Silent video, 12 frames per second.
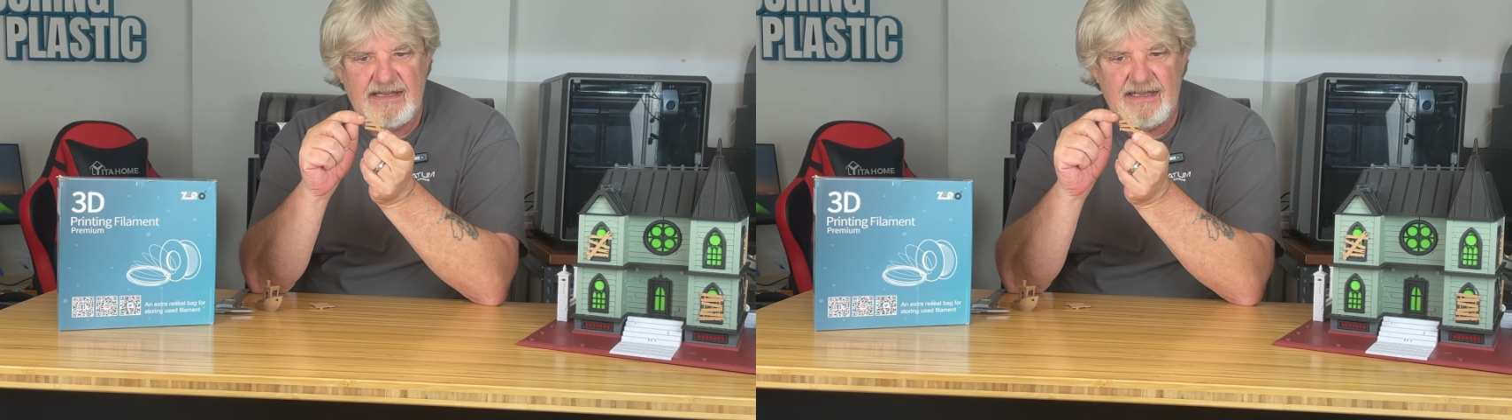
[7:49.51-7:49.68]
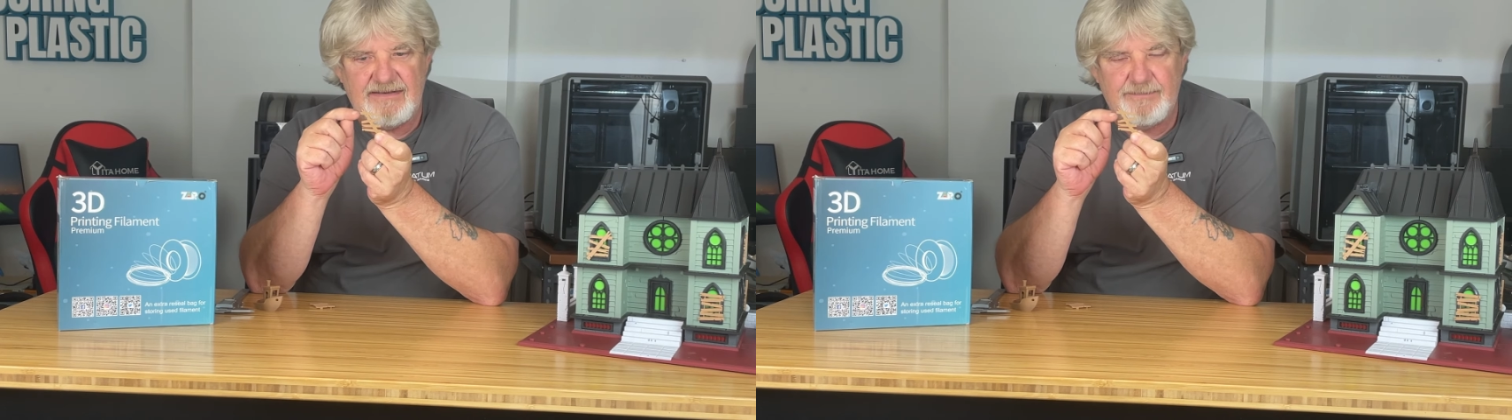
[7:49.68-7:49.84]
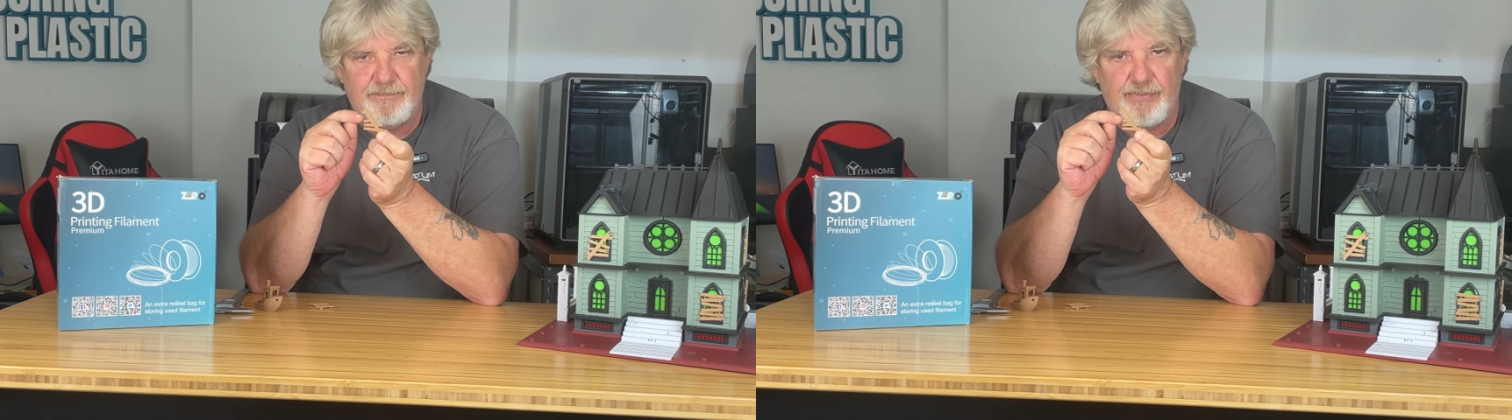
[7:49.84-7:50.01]

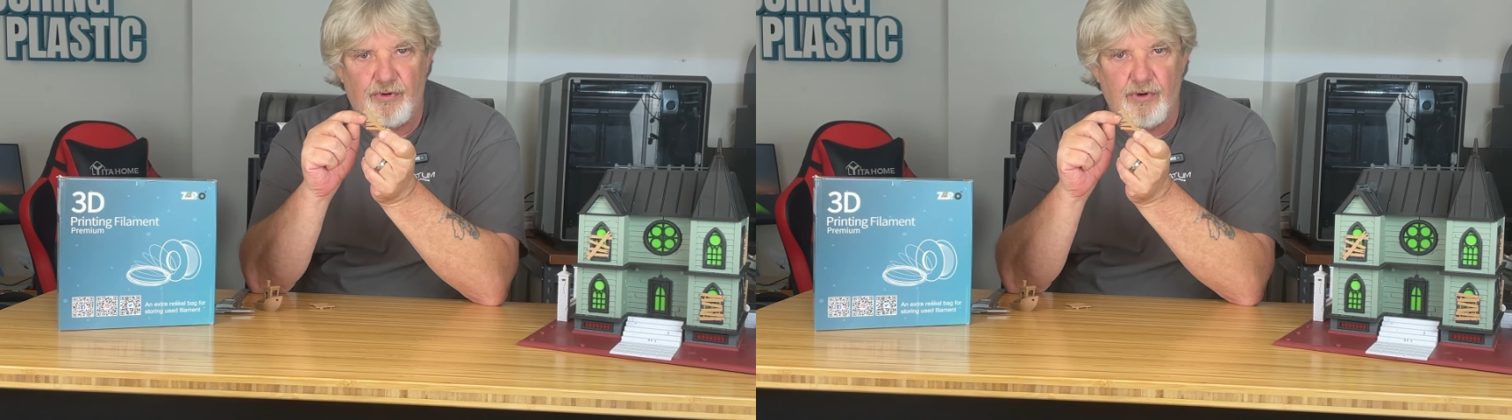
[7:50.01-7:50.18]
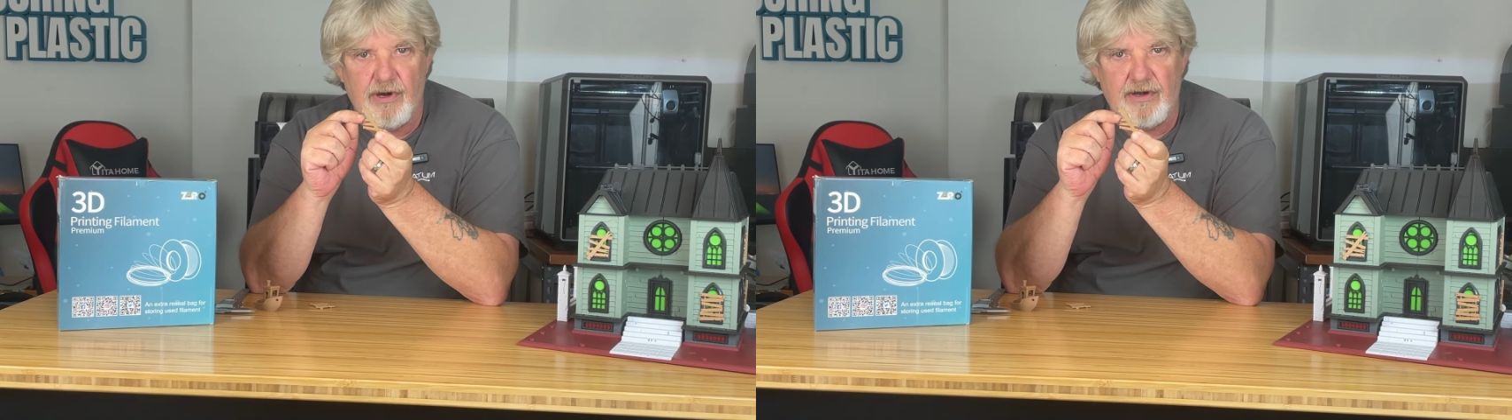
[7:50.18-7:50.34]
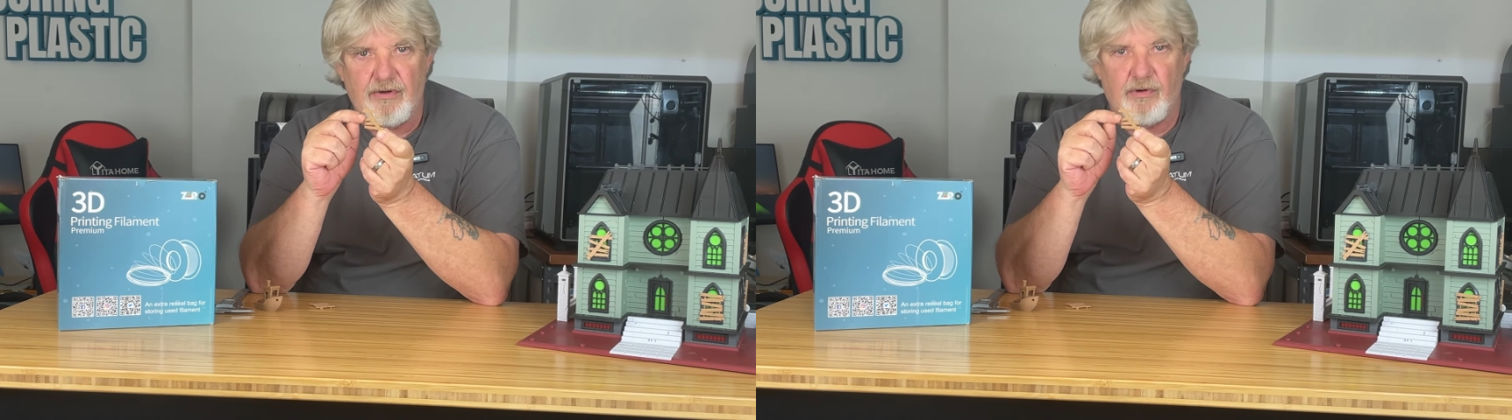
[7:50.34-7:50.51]
each
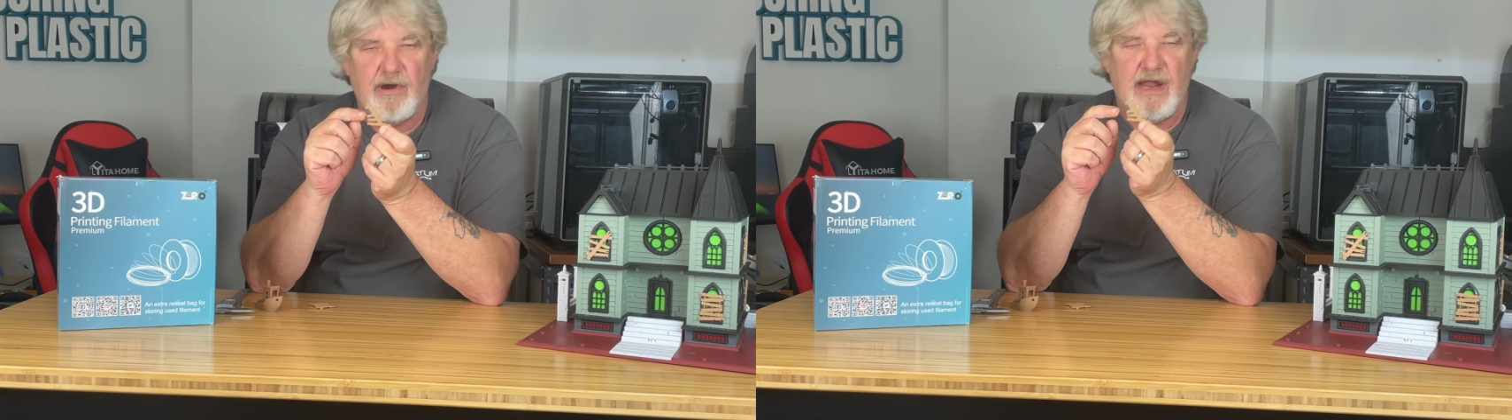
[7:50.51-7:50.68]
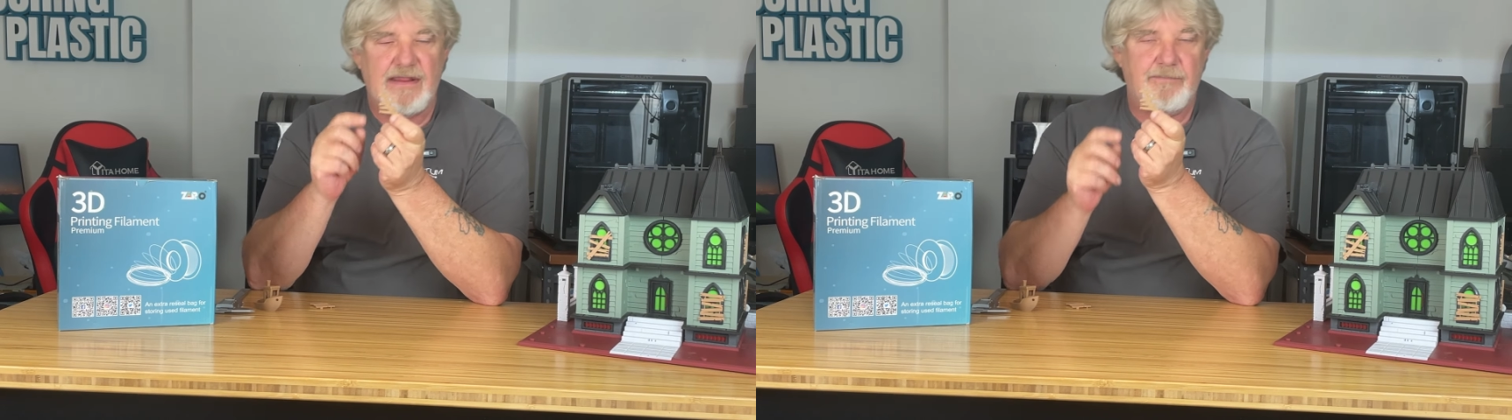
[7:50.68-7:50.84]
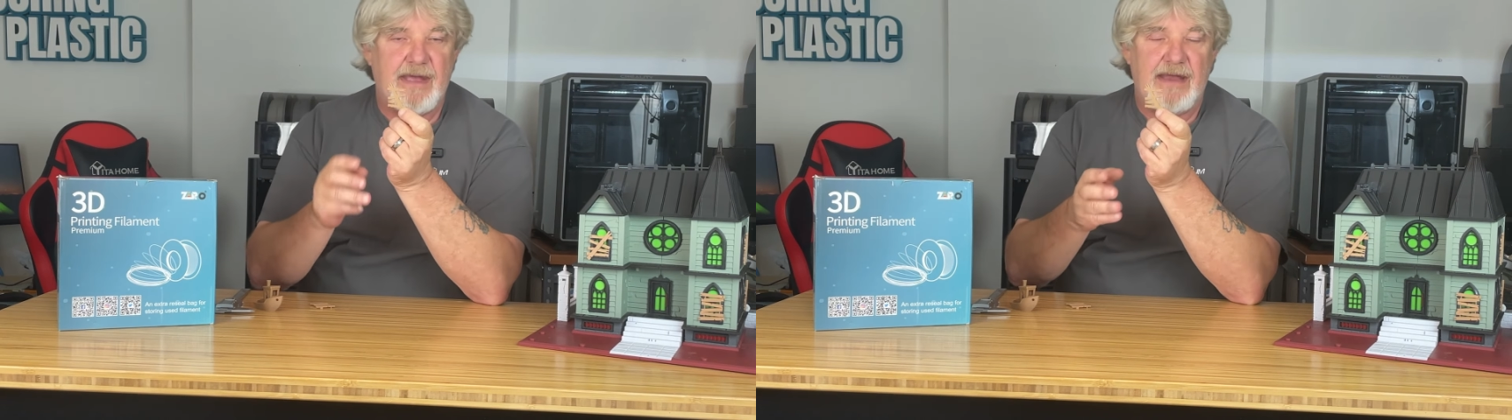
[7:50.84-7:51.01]
board or
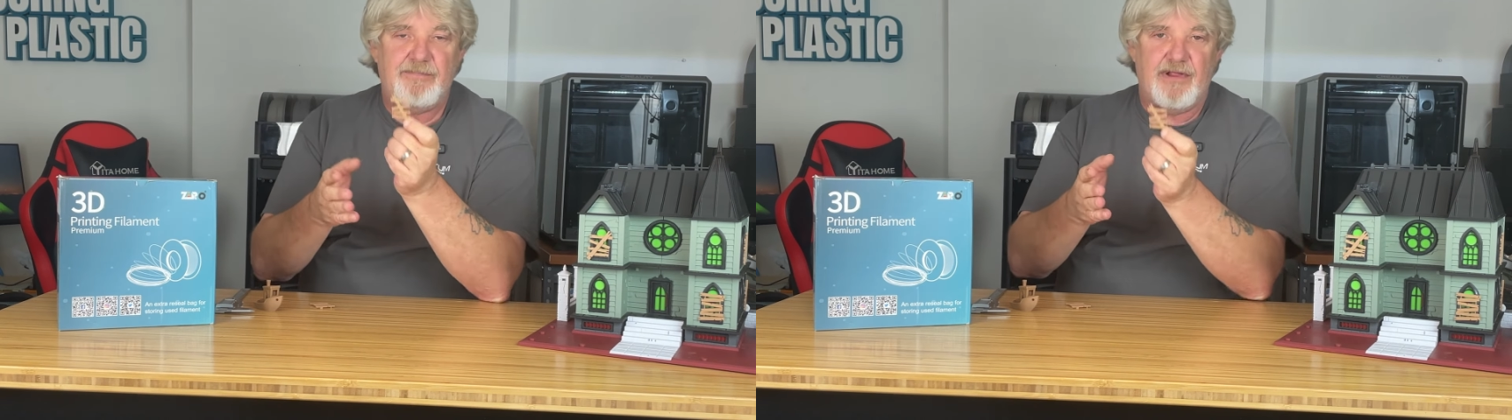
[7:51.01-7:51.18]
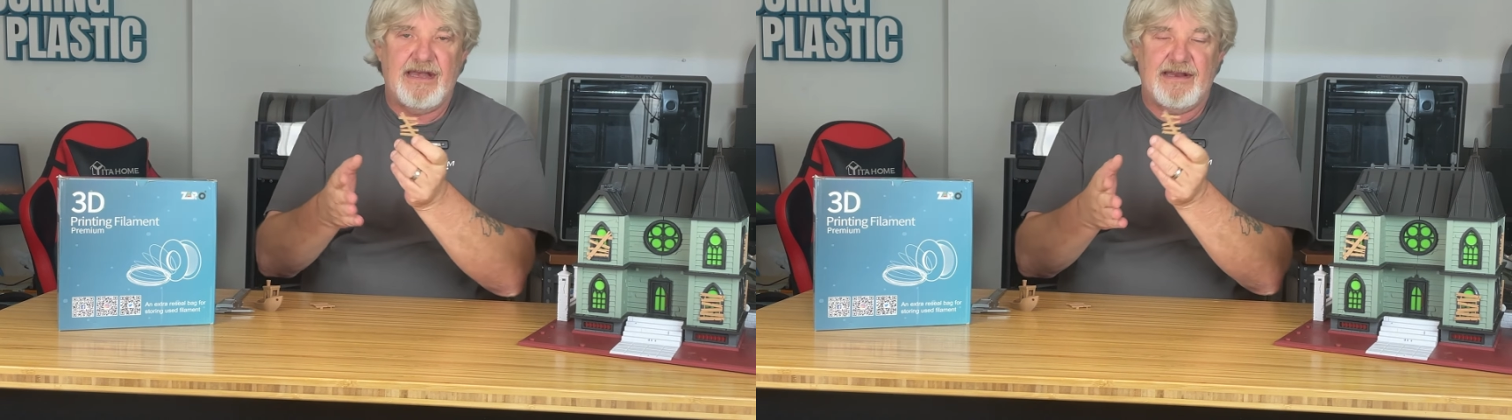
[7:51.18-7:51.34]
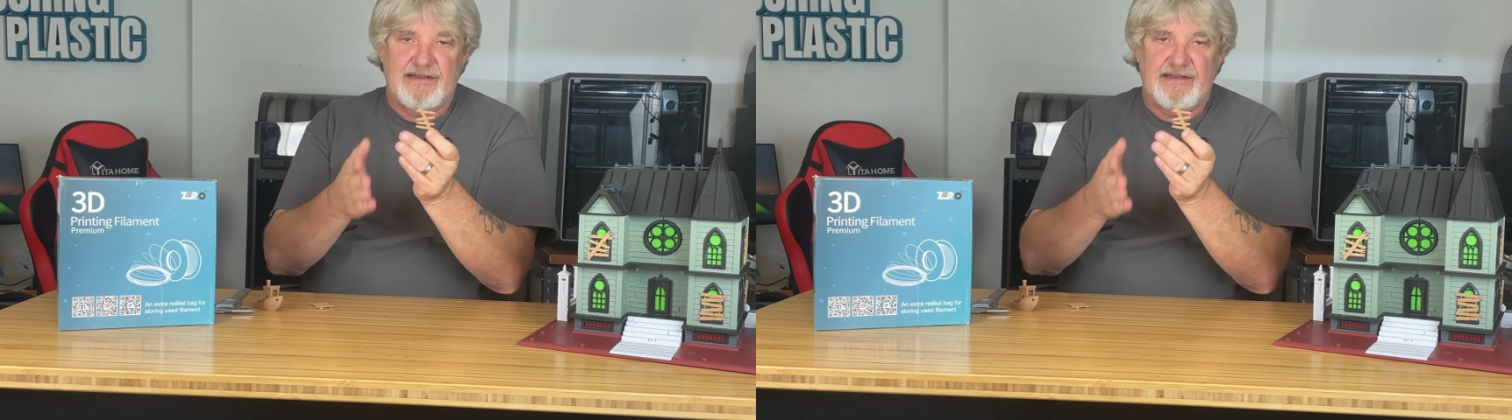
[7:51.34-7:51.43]
on the bed plate,